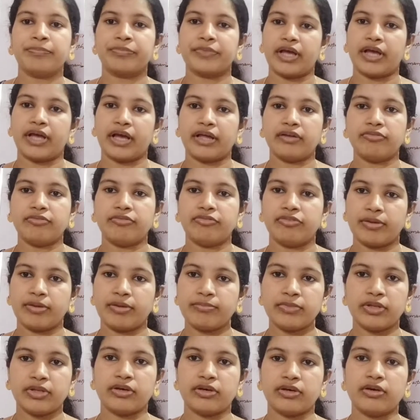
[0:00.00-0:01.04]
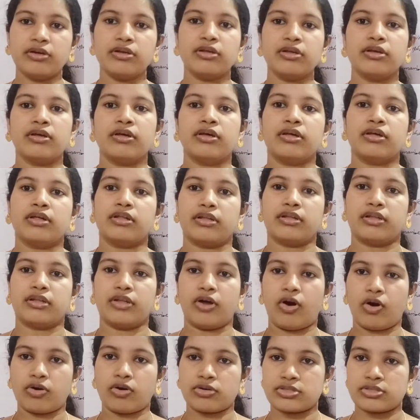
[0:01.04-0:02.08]
and from there the
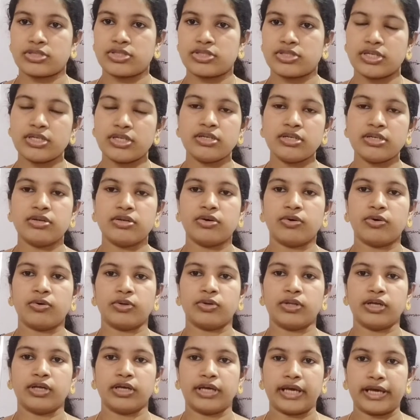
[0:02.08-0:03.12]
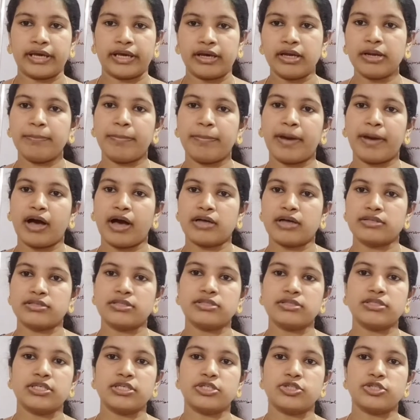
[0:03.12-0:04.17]
oxygen or the air
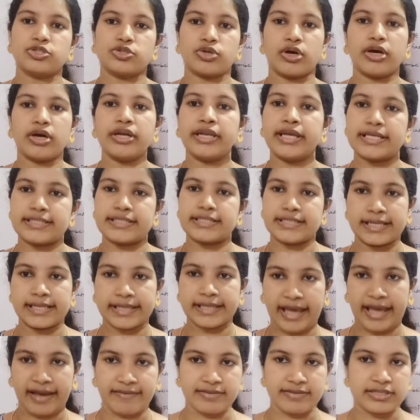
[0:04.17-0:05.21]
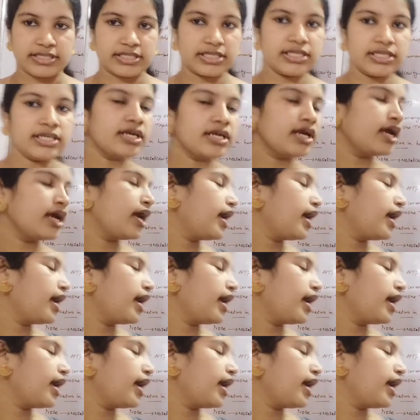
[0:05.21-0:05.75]
passes into our nasal cavity,